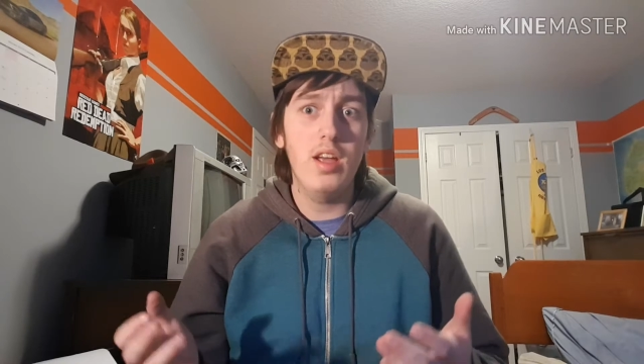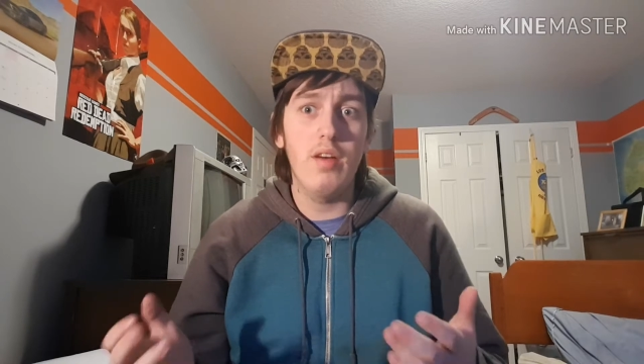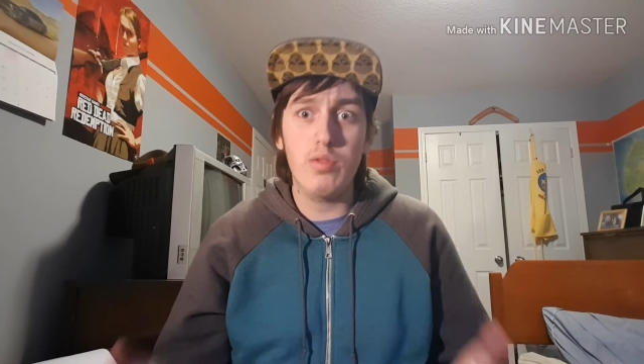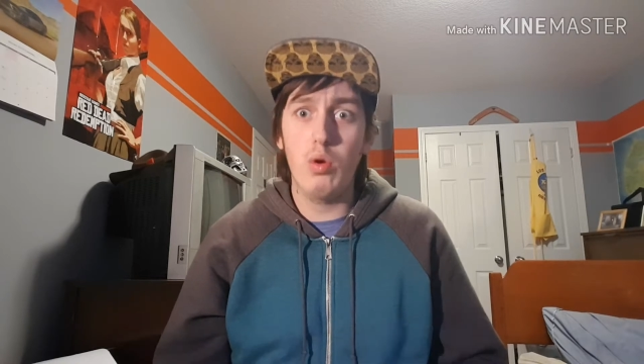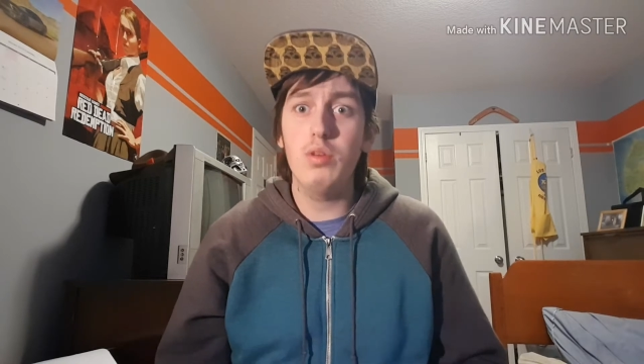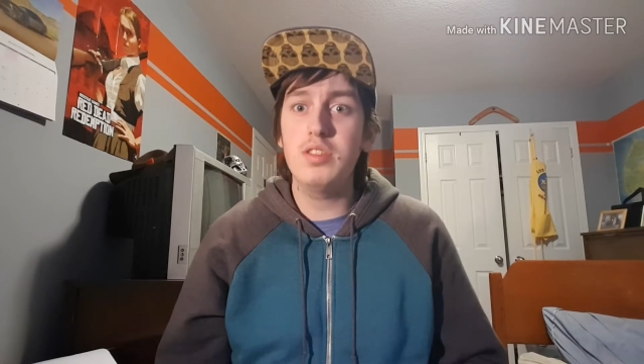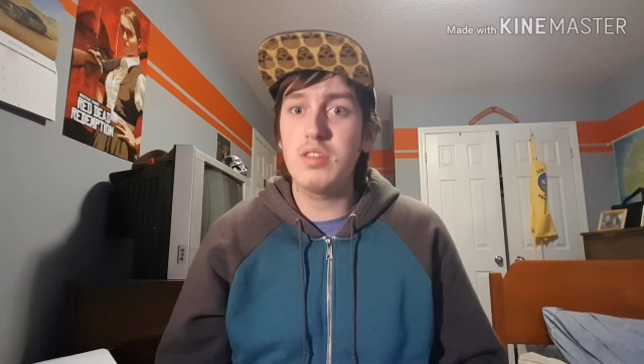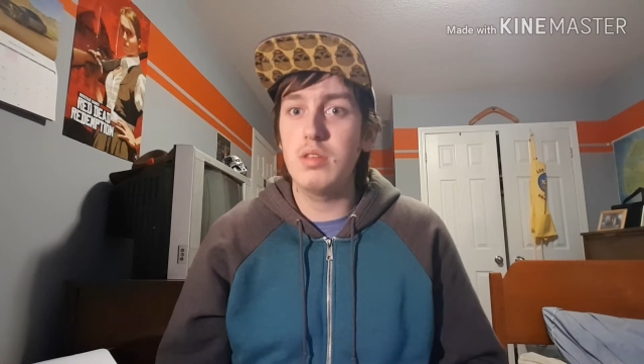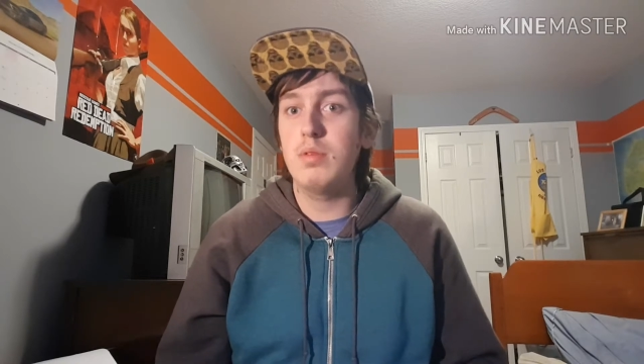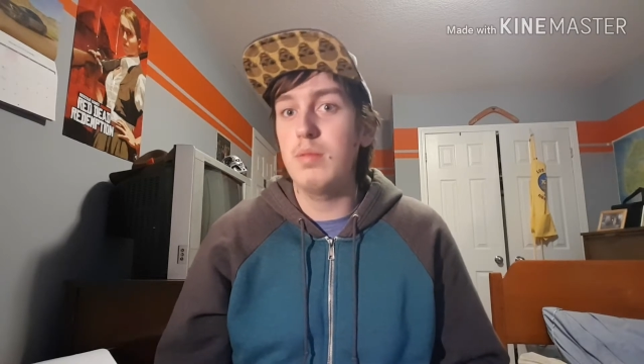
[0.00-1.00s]
of course it's
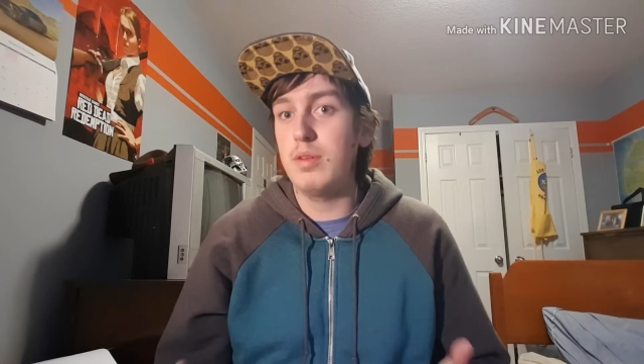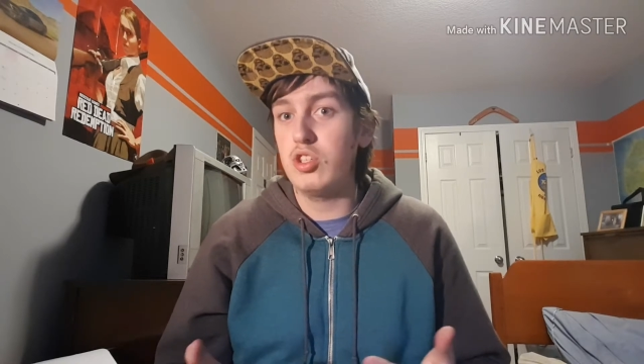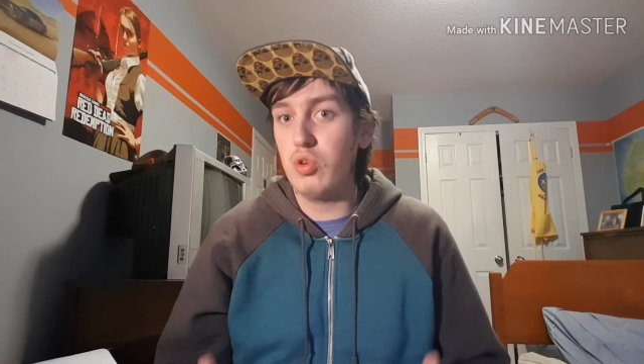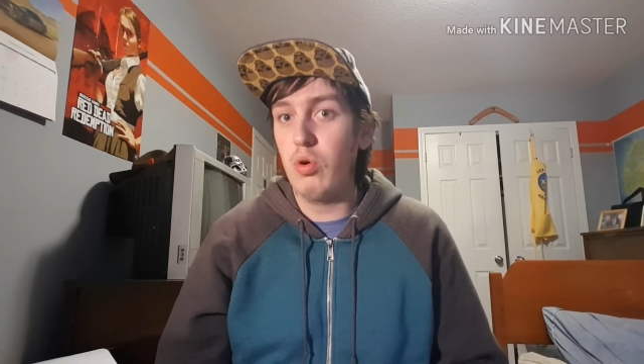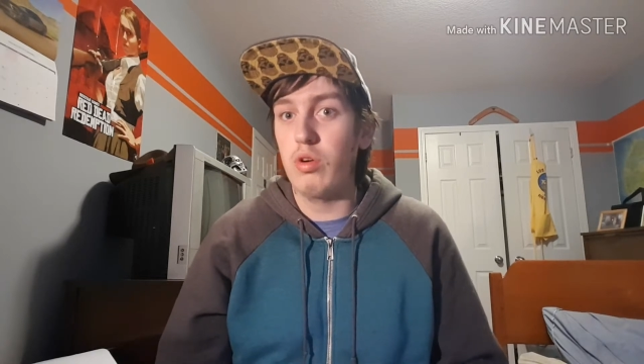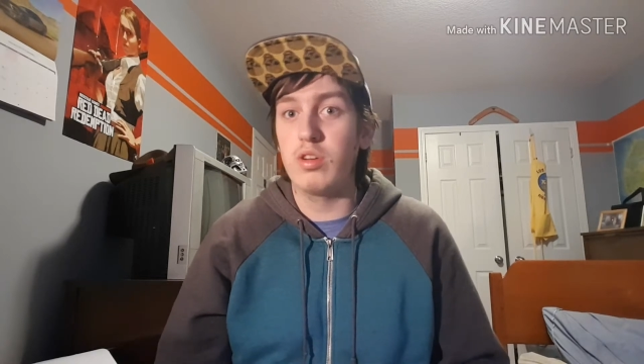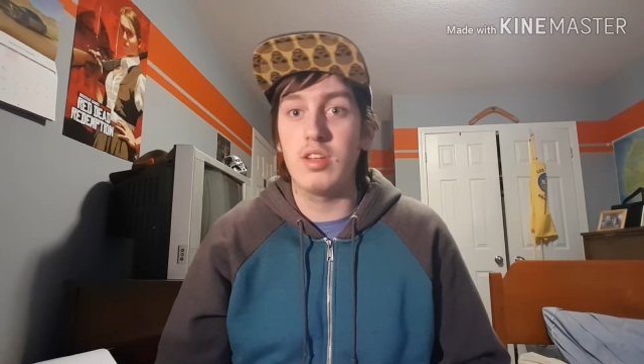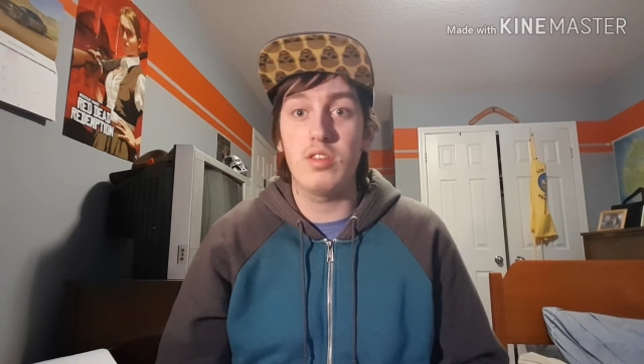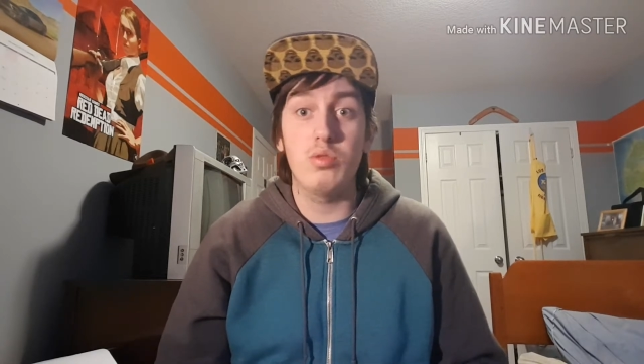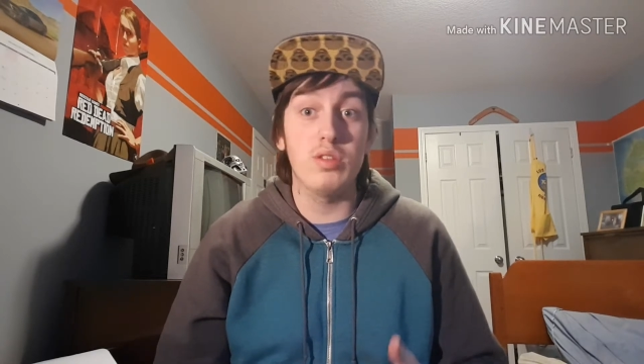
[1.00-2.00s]
going to be a bit shorter
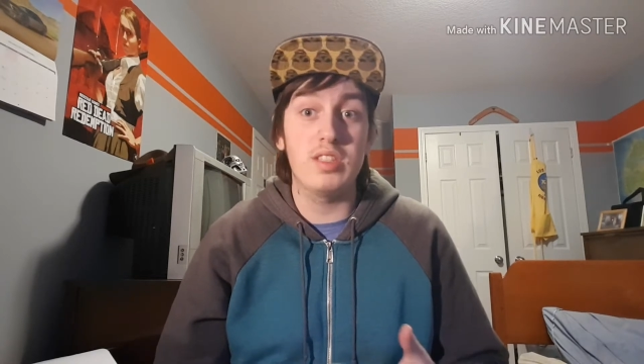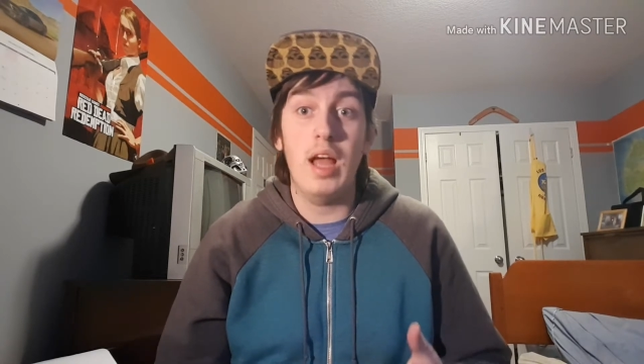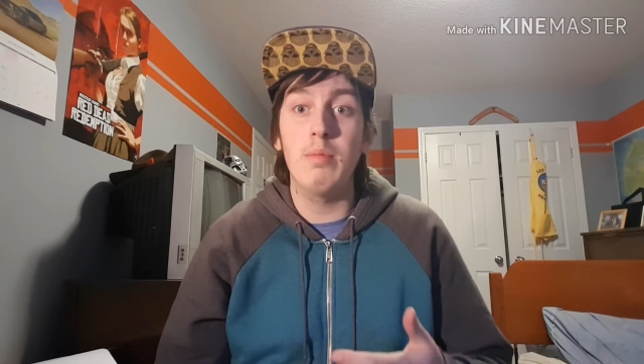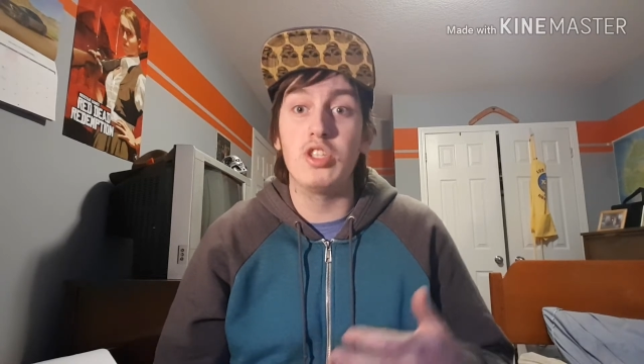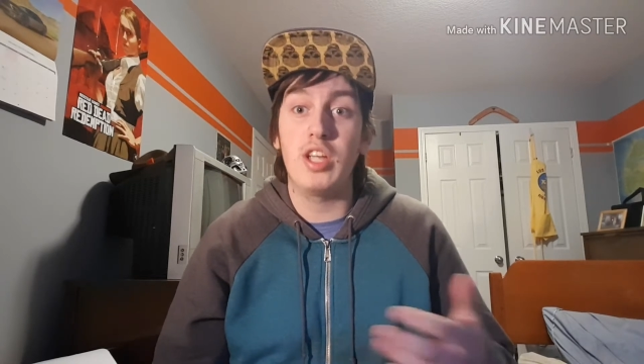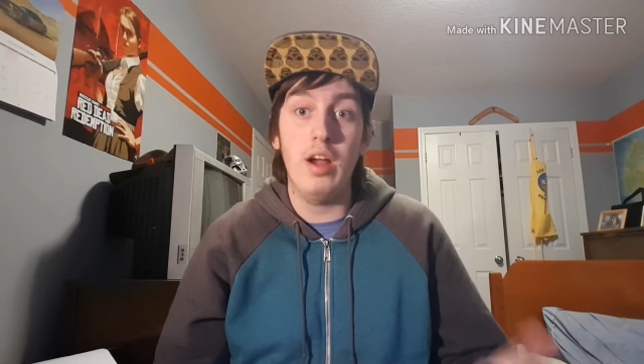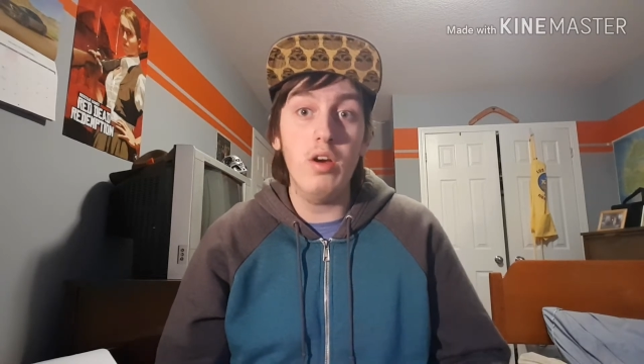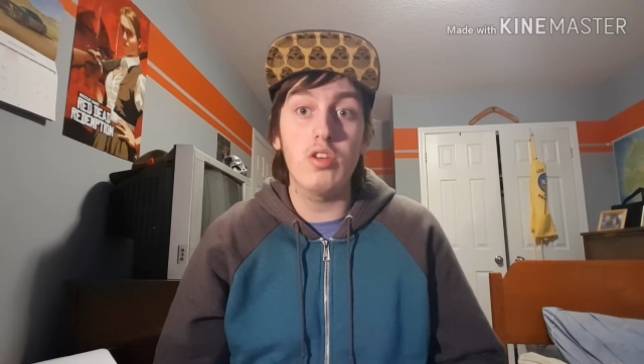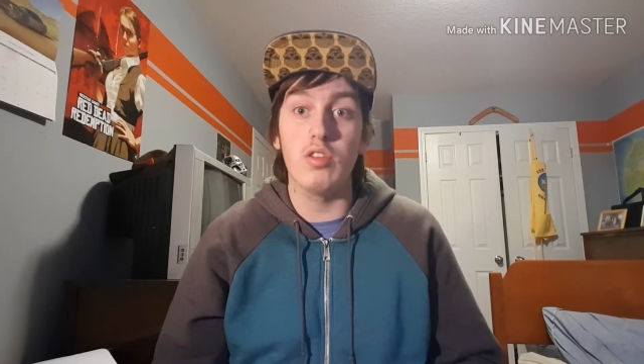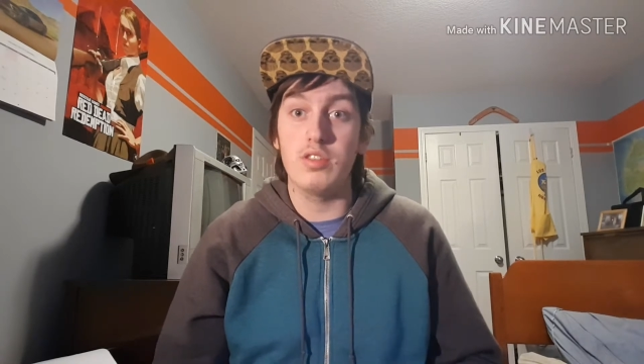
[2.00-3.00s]
to establish
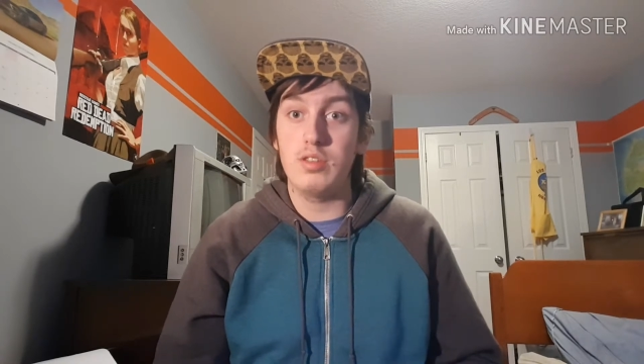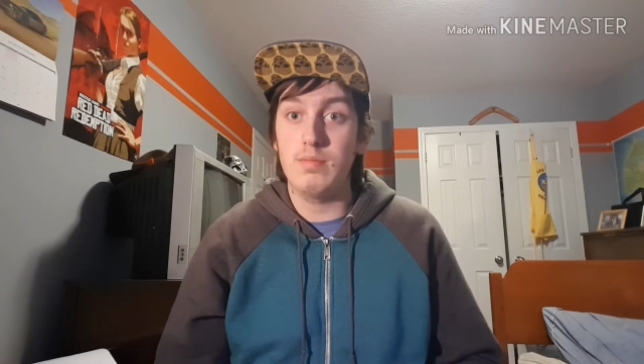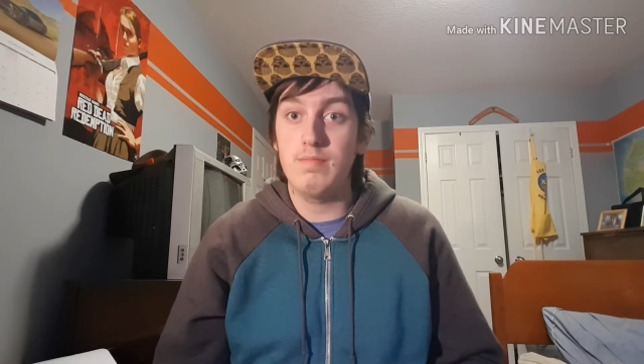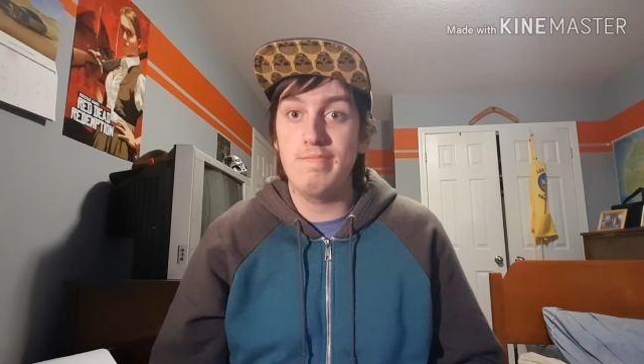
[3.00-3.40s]
characters.